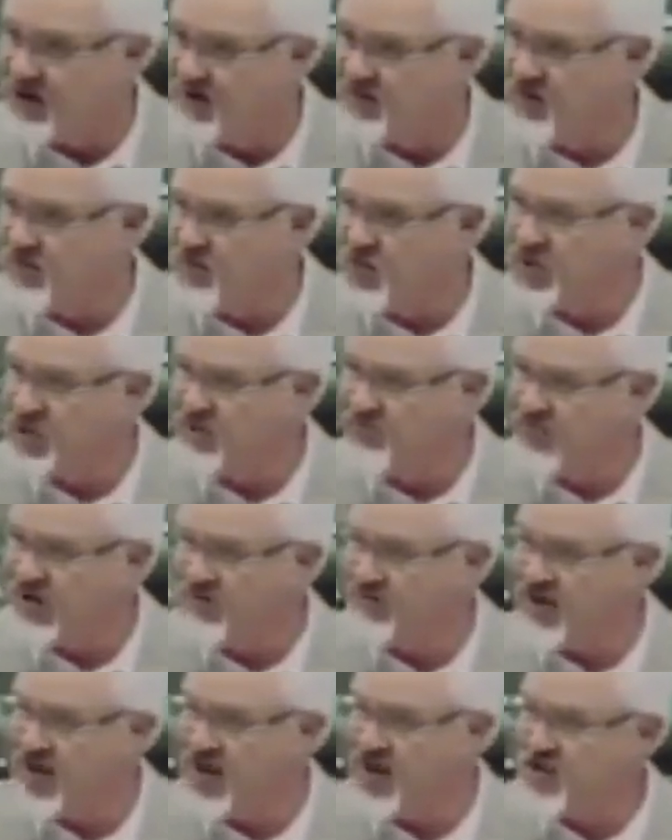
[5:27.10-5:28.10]
of the book of
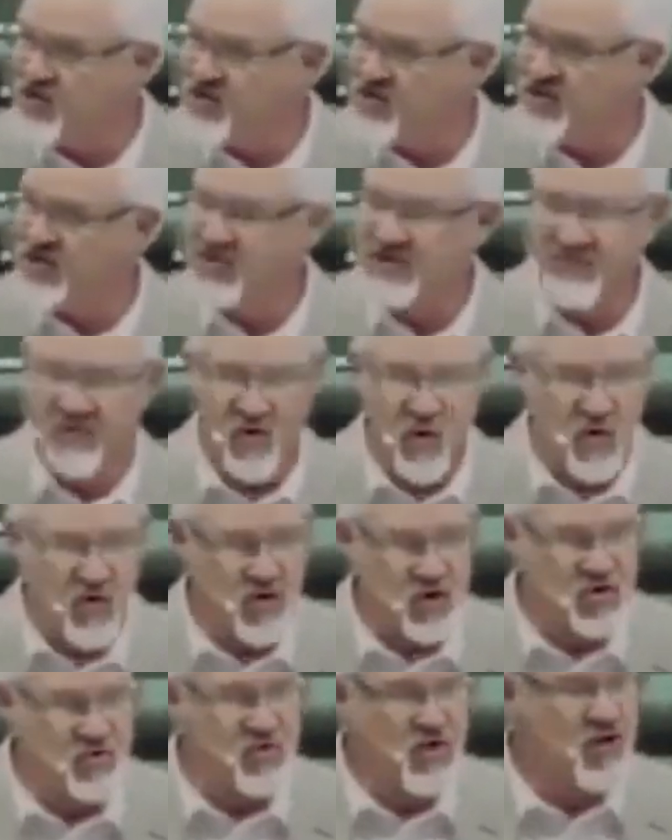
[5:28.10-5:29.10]
Revelation. And of course,
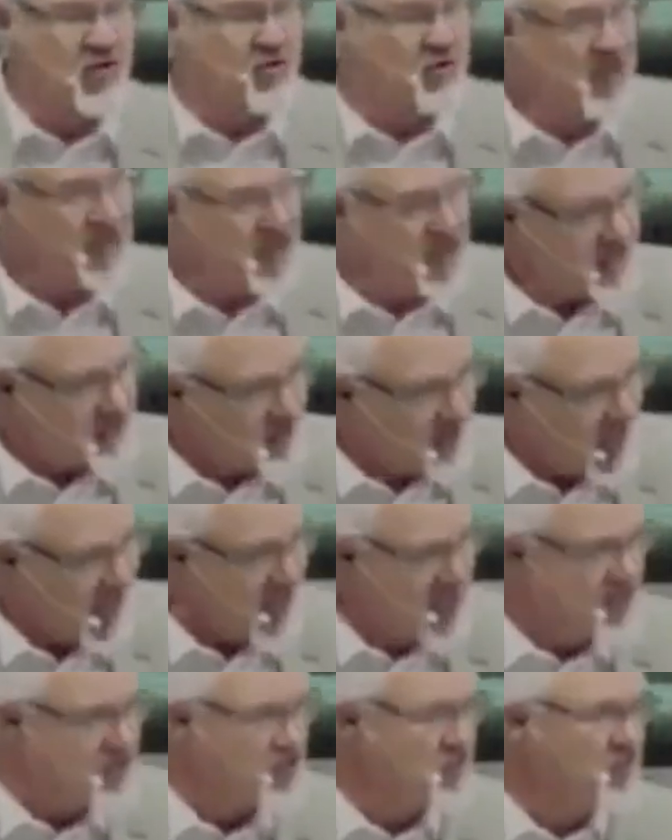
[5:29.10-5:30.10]
you know,
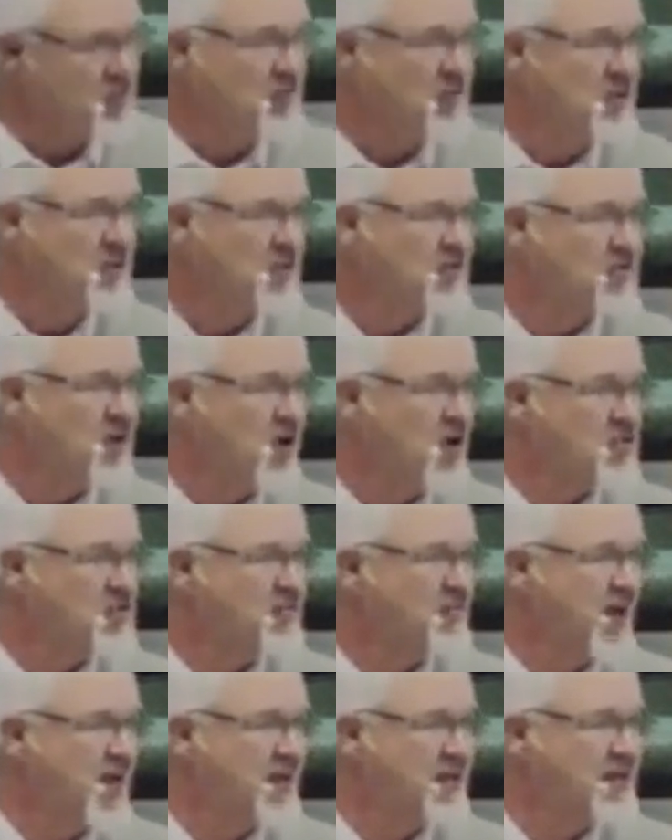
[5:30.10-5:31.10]
Daniel talks
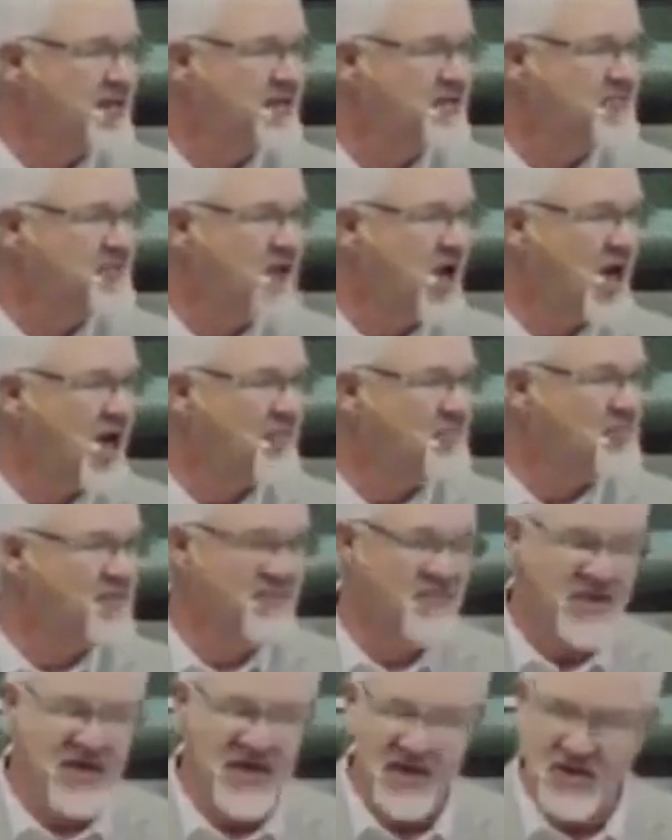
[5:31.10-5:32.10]
about end times
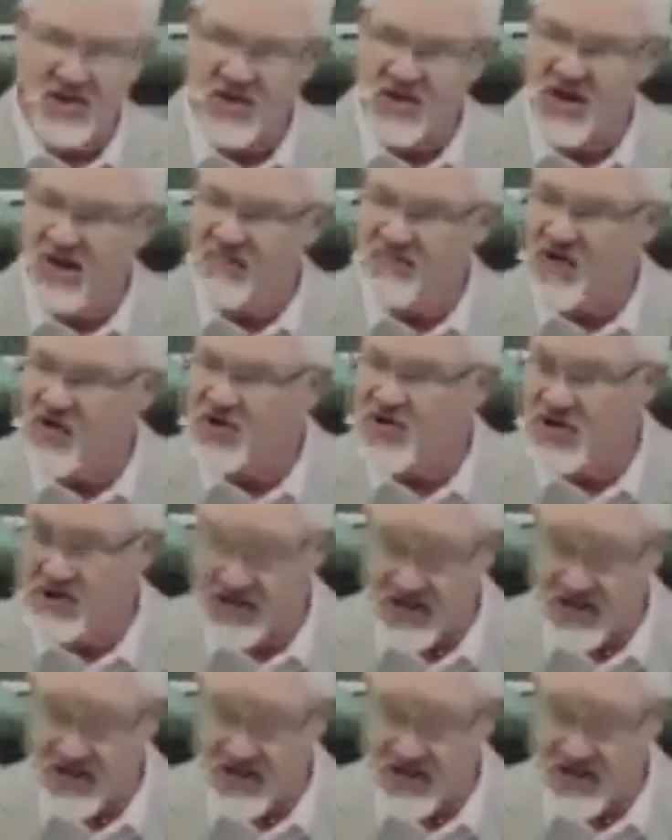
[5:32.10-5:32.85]
events. First